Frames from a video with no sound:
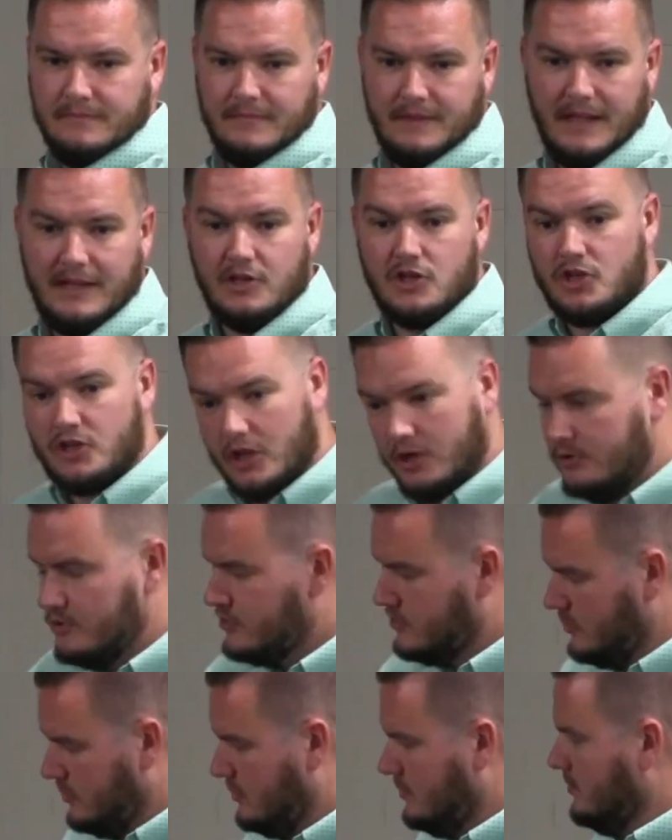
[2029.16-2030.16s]
It shows
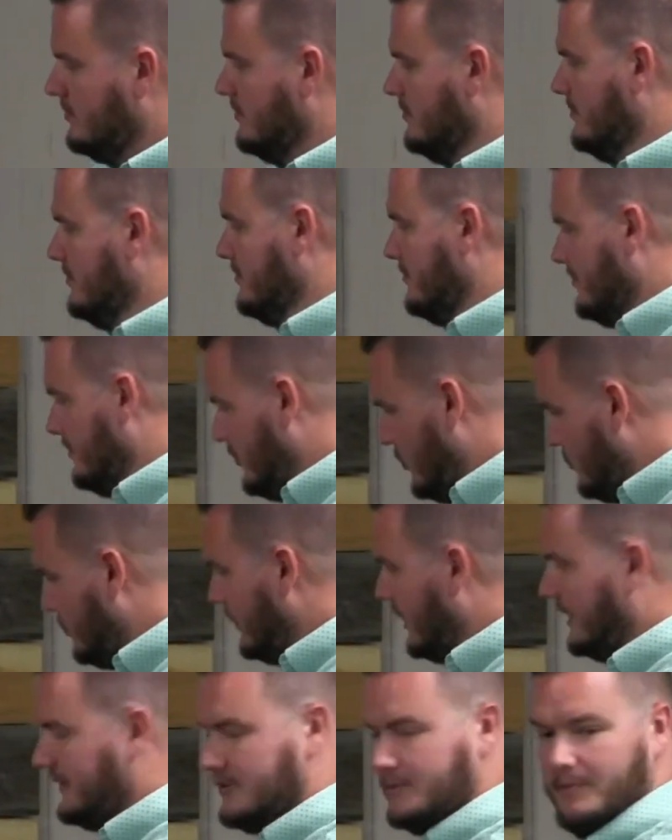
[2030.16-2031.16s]
you your
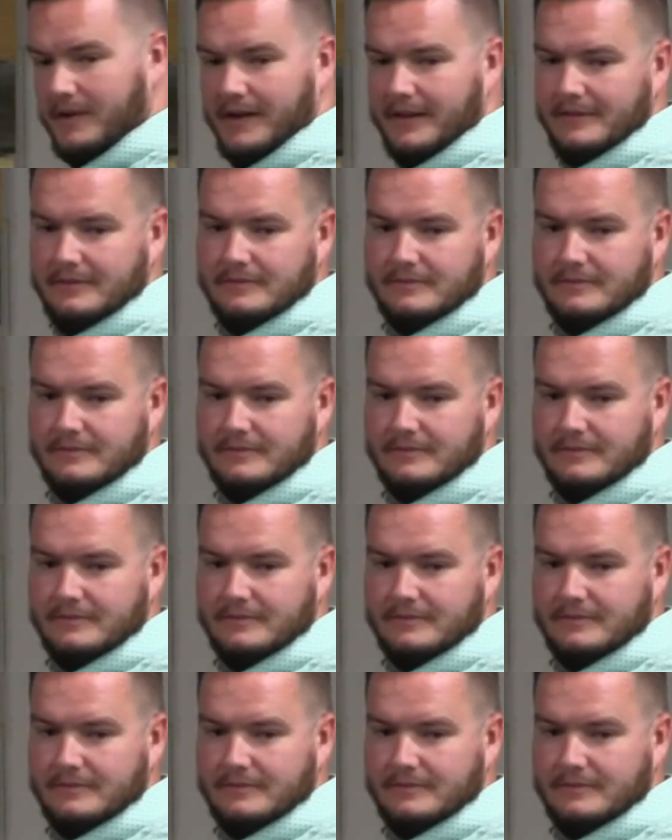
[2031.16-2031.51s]
blind spot.